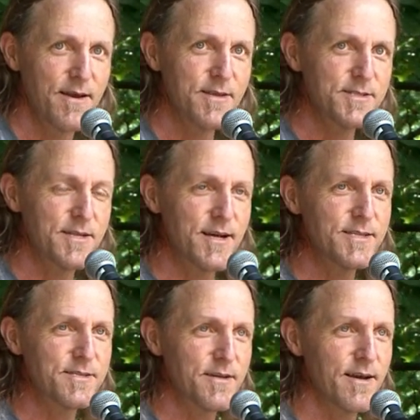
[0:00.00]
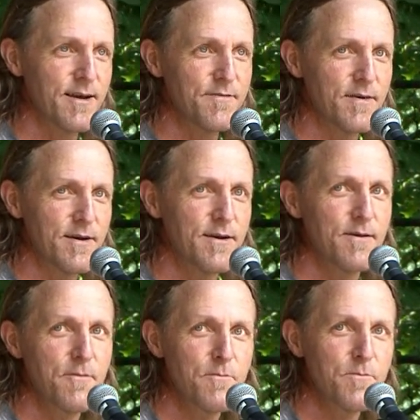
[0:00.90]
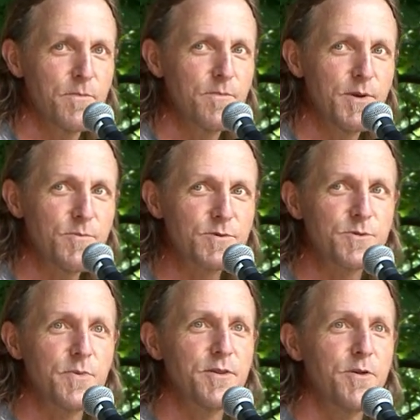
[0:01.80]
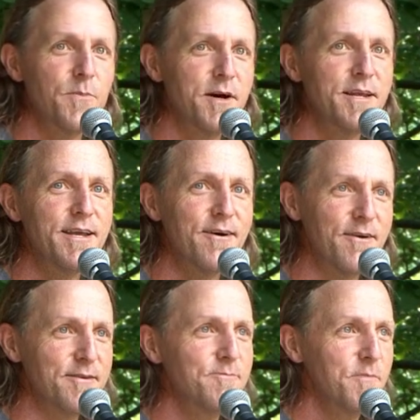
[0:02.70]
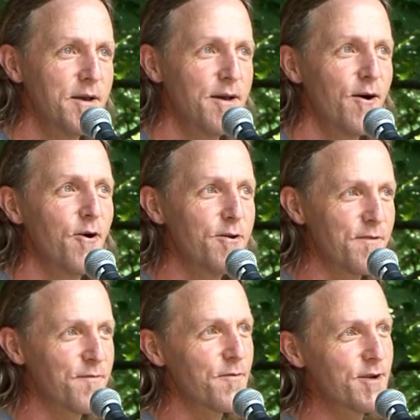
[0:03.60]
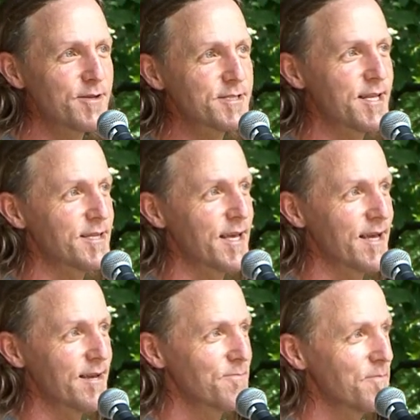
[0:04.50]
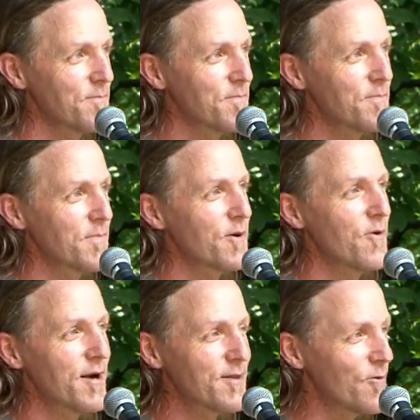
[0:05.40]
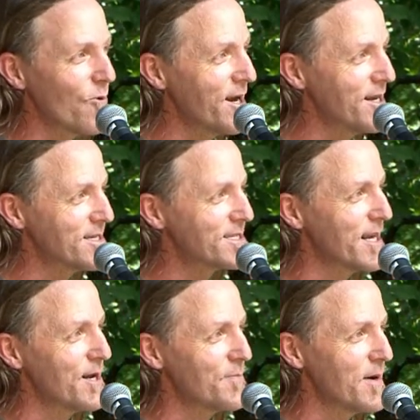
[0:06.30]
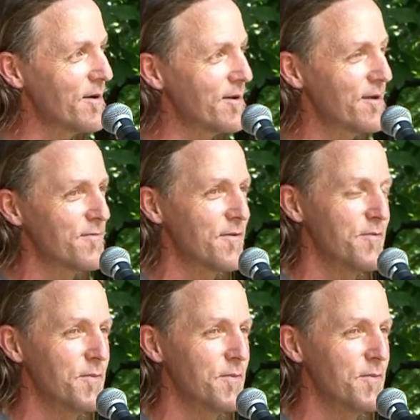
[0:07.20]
It's nice to have uh, people spend their money on all the frills that they go out of their way to set up out here for